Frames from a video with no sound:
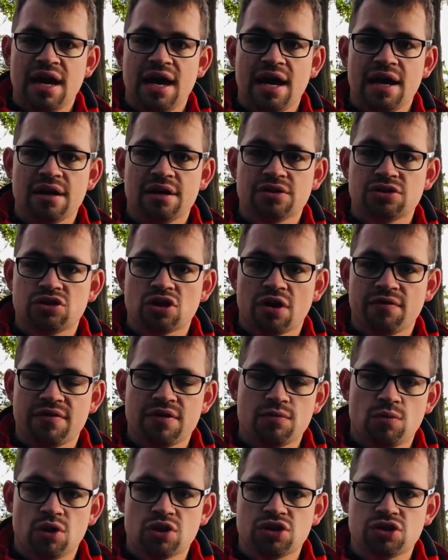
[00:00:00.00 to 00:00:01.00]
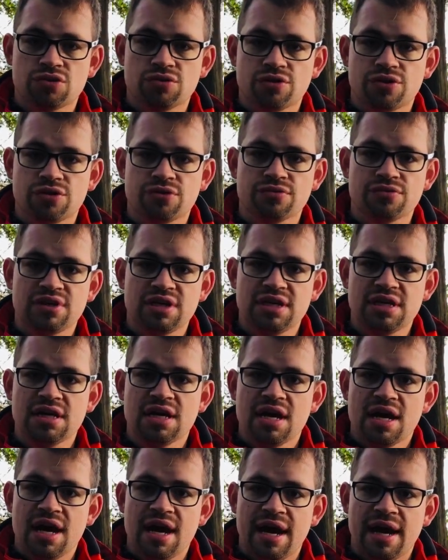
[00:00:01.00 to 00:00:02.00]
Survey123
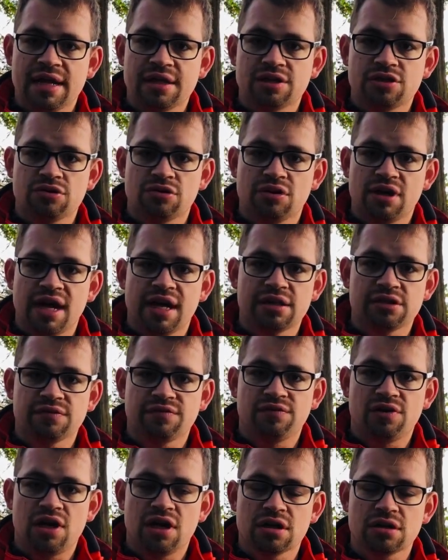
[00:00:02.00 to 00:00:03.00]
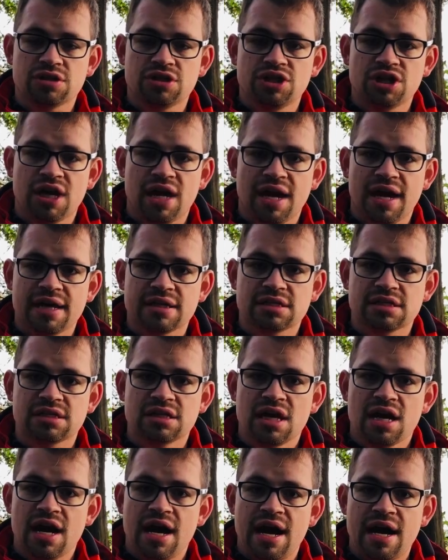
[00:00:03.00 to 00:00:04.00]
and Collector for ArcGIS.
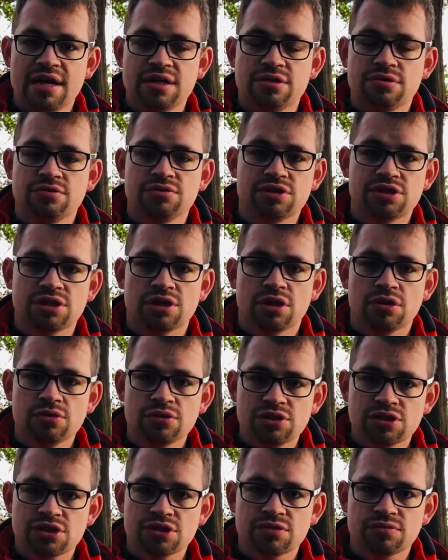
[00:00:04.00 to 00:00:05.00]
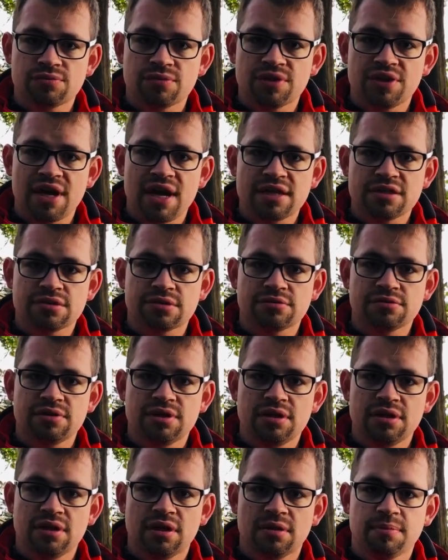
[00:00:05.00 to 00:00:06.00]
I use those with
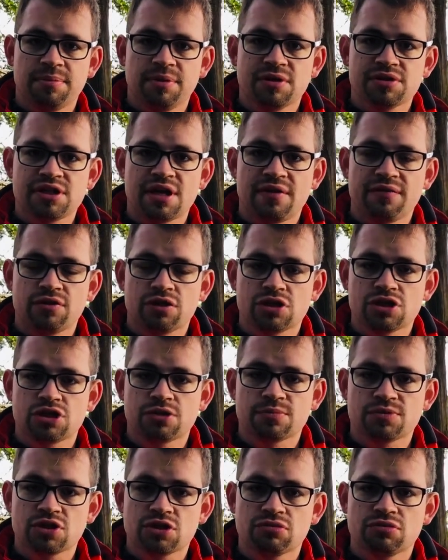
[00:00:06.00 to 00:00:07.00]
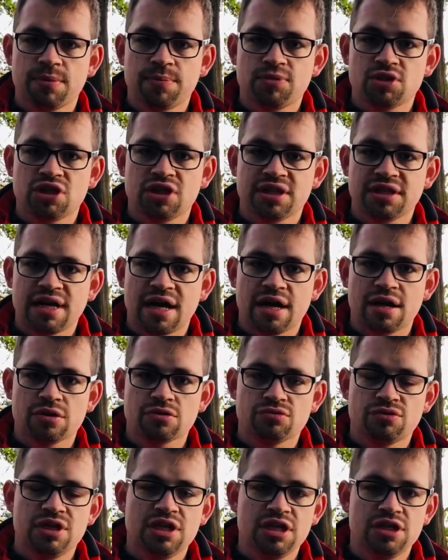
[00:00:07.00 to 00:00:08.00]
ESRI because I've got a subscription and they are
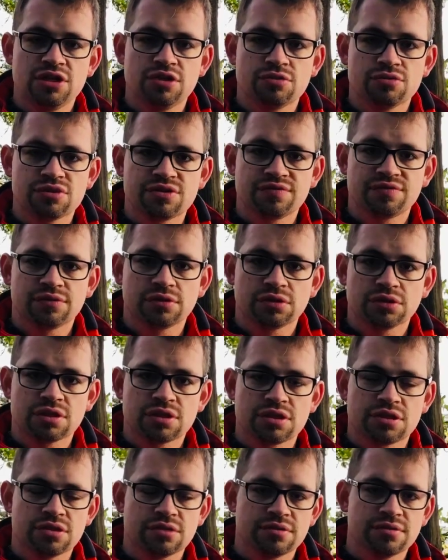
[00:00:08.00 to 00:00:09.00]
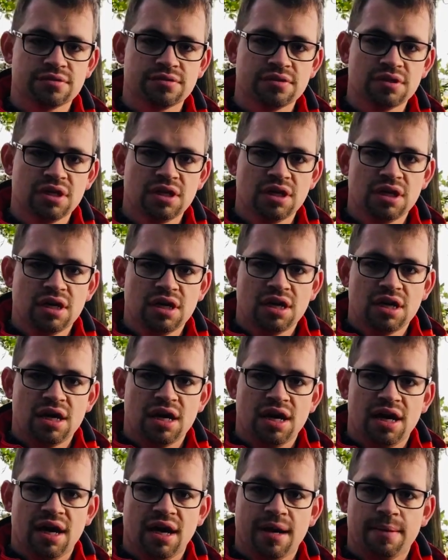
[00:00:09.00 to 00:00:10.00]
really useful to
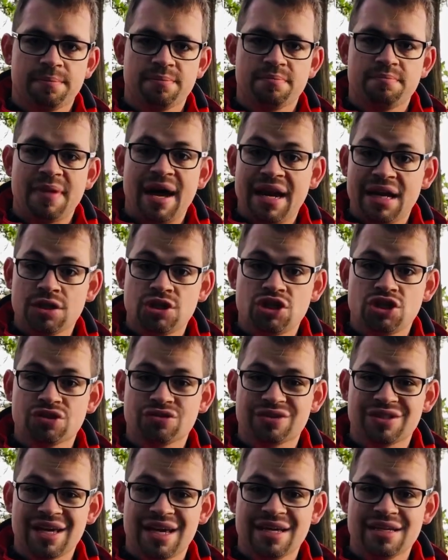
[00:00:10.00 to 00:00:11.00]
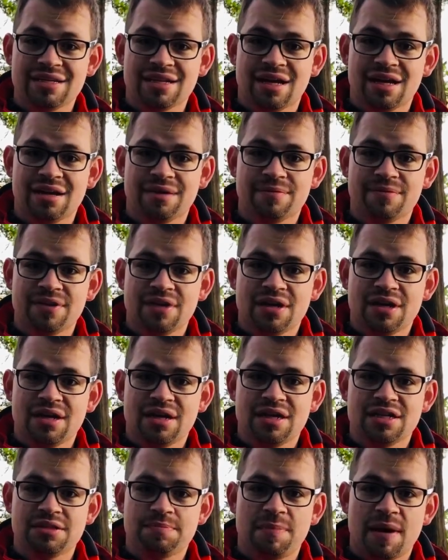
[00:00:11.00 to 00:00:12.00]
manage your data,
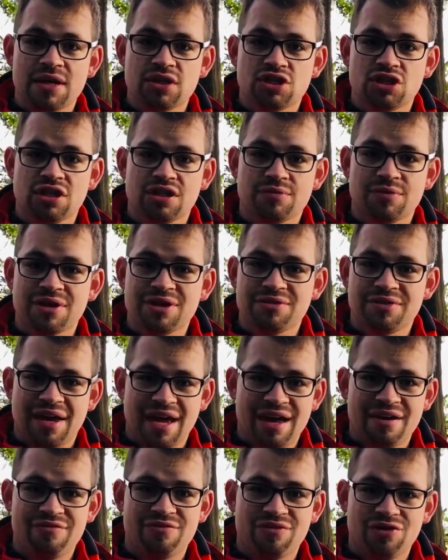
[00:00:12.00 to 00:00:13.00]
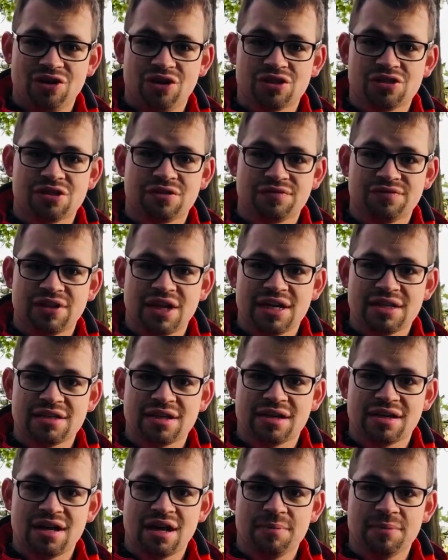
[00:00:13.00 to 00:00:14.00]
especially when you have lots of data
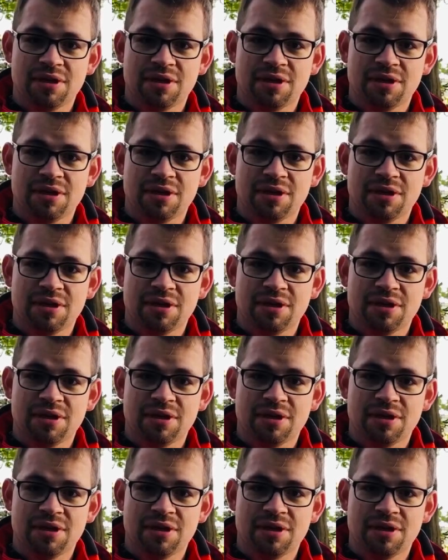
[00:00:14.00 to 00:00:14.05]
coming